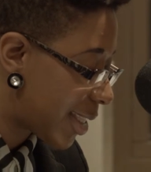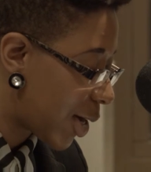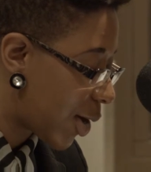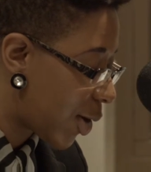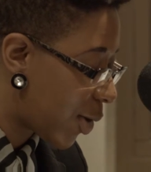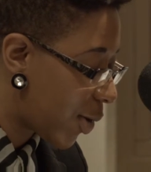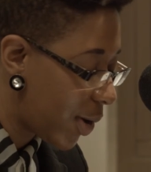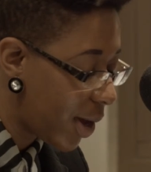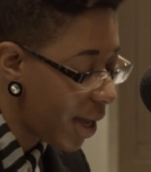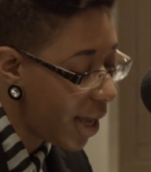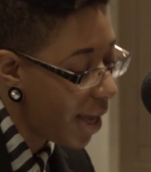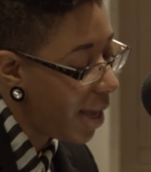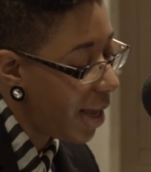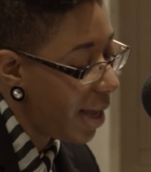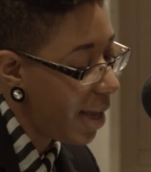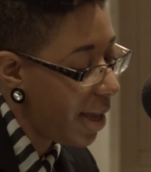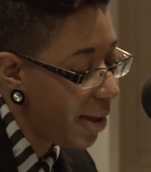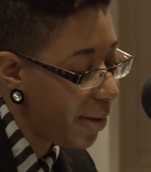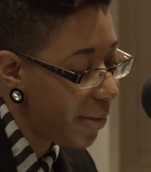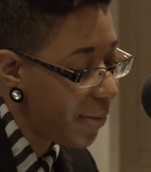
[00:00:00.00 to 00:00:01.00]
So
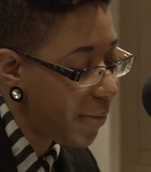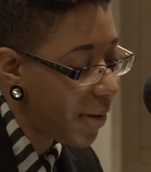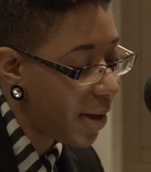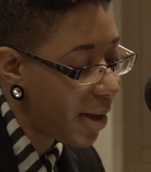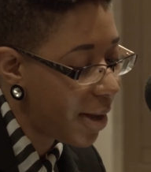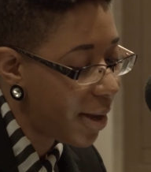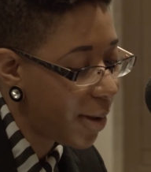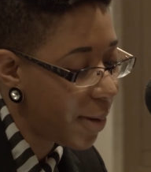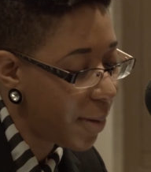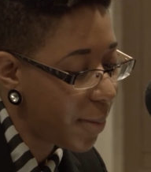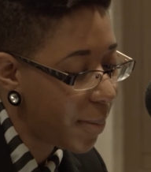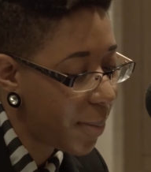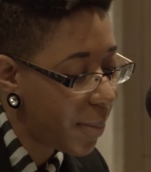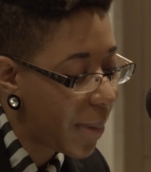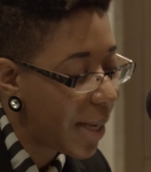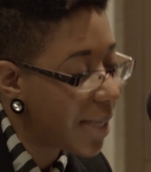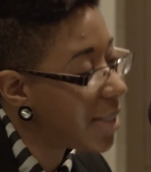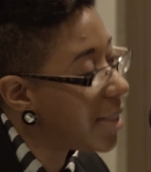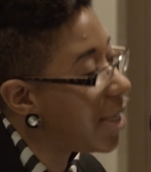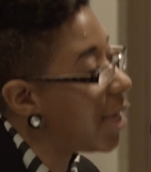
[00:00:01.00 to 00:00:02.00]
if
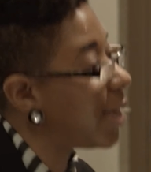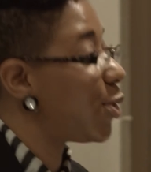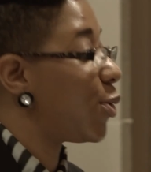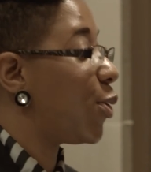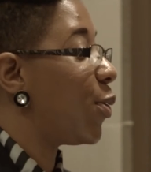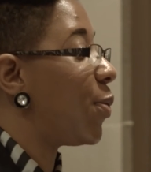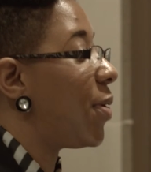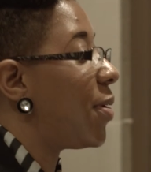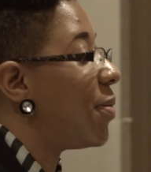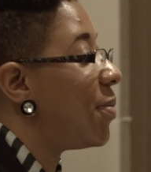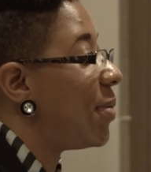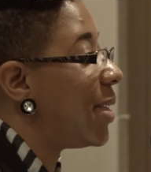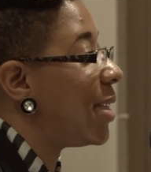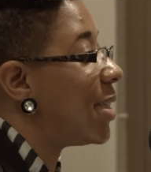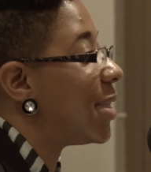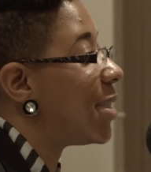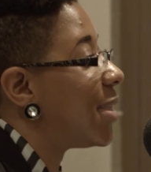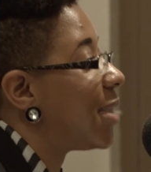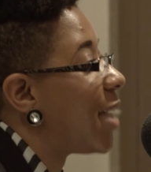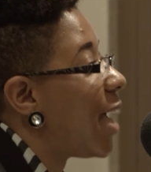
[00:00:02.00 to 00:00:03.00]
um, my schedule
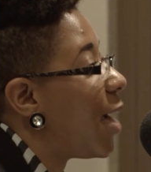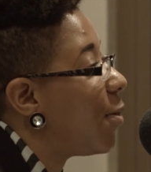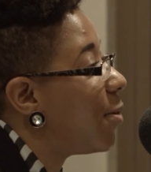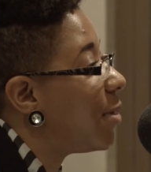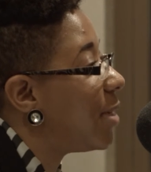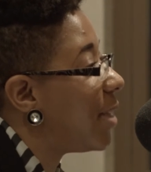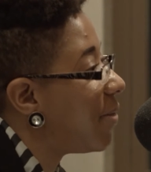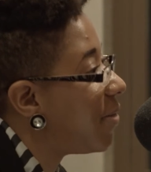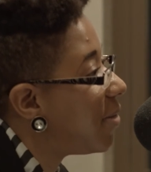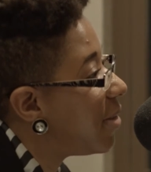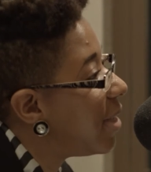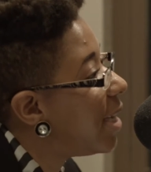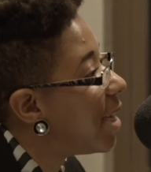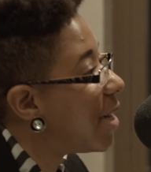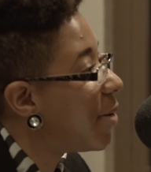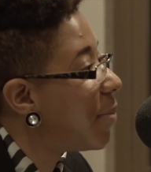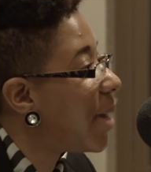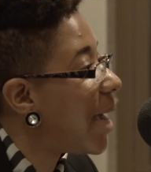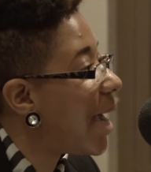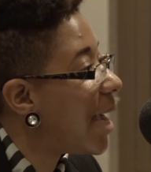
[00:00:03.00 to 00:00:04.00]
permits, I will definitely
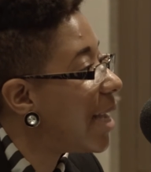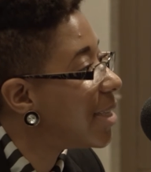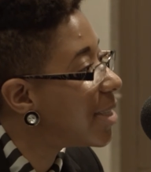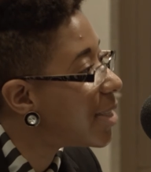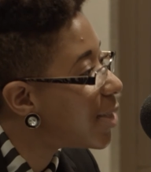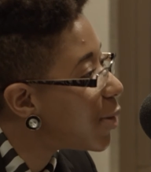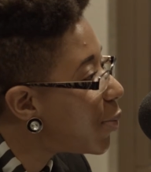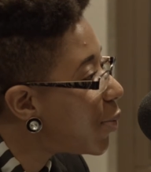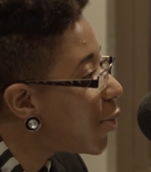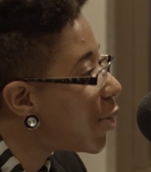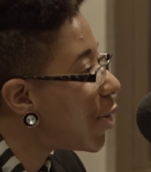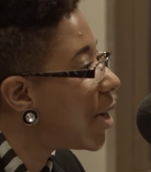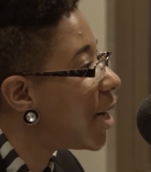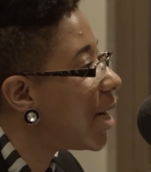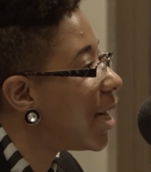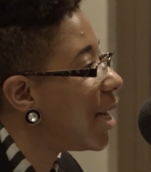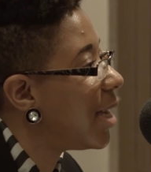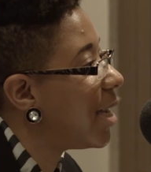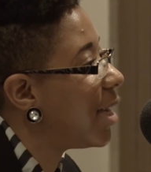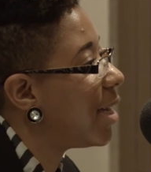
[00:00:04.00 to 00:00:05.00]
come by and support
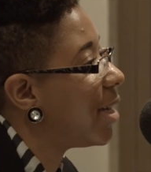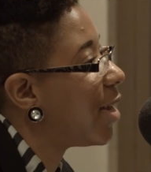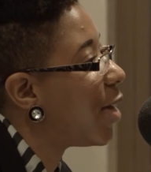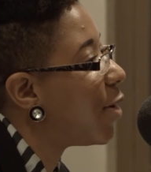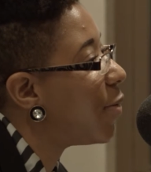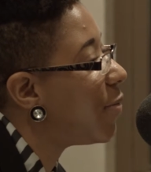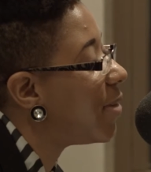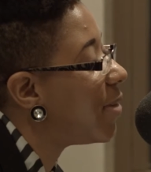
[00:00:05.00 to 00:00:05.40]
and